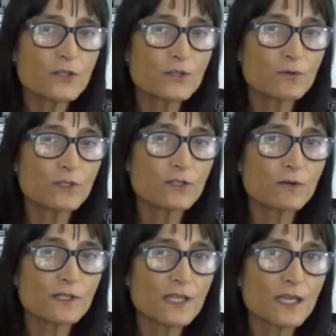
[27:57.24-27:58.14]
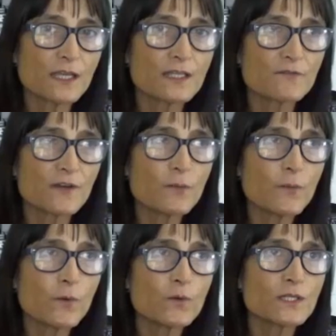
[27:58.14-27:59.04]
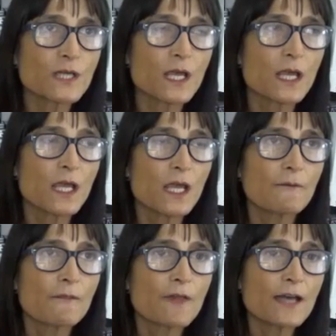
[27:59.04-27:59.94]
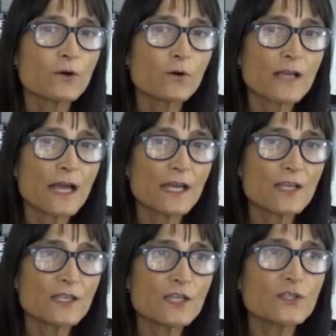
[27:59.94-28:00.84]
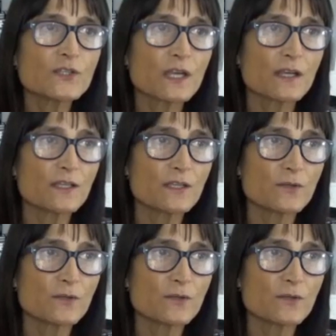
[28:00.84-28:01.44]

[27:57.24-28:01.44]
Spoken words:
to what you are saying, it's very important that organizations and NGOs